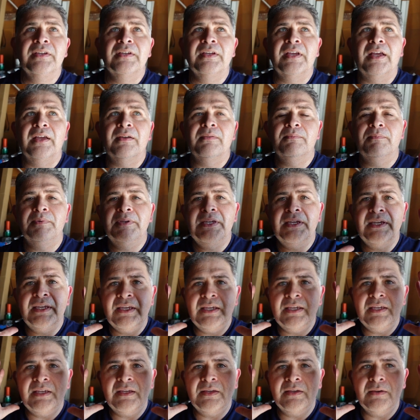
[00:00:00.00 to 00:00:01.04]
uh,
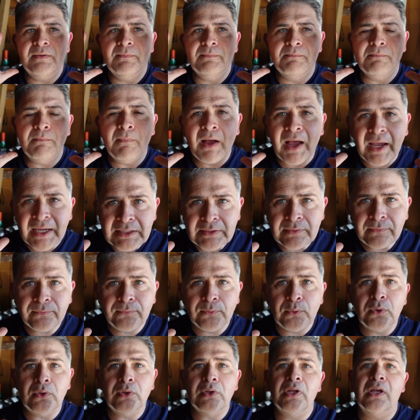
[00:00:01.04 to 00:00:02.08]
be
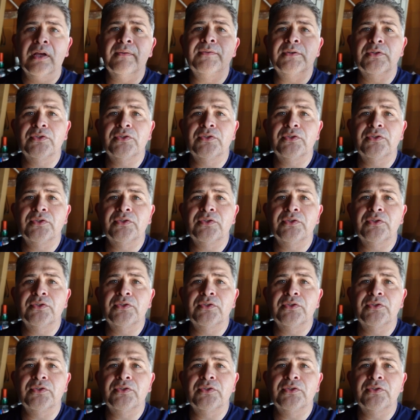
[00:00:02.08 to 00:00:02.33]
mindful of